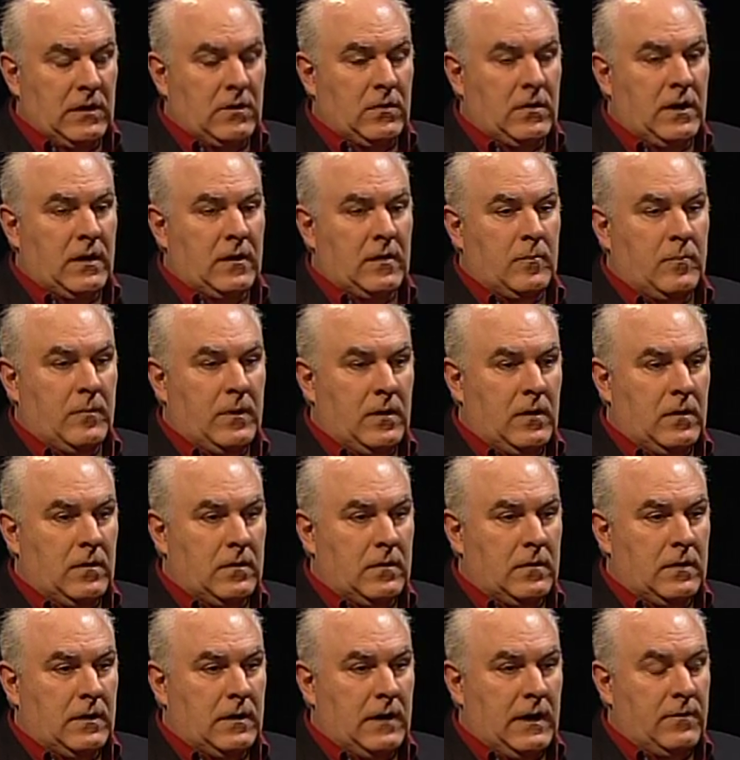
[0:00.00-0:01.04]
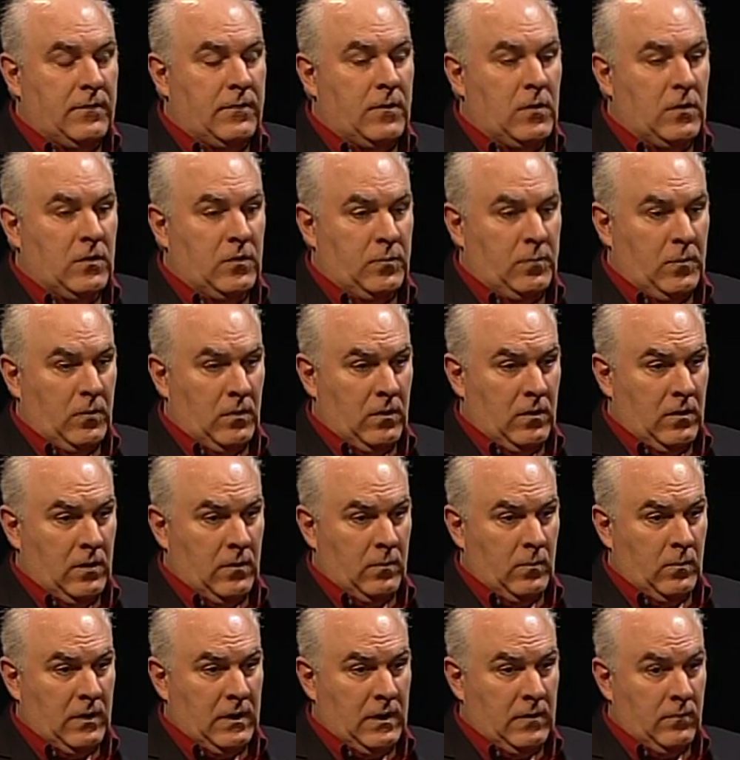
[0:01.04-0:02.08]
I talk about, uh, I focus more
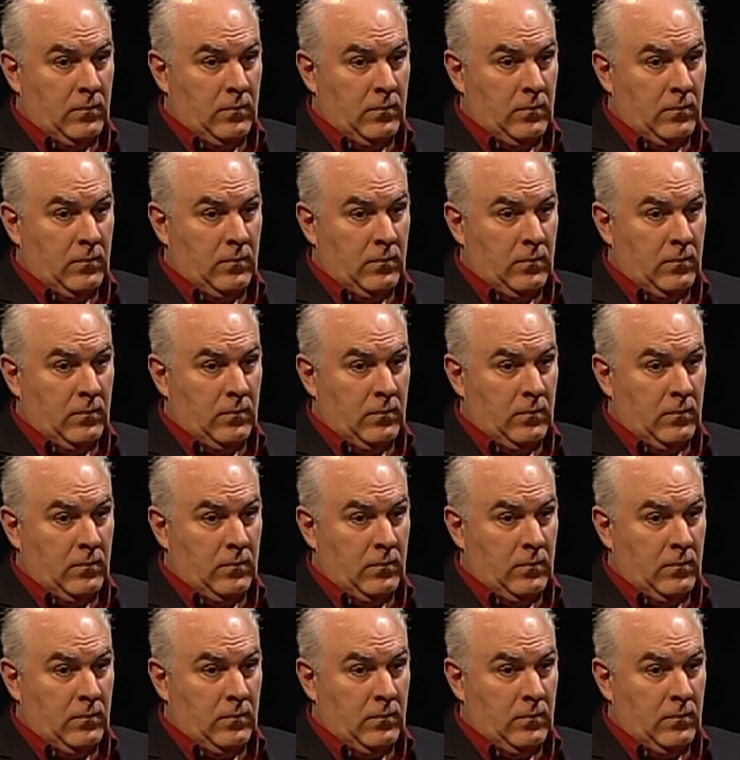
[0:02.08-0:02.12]
on what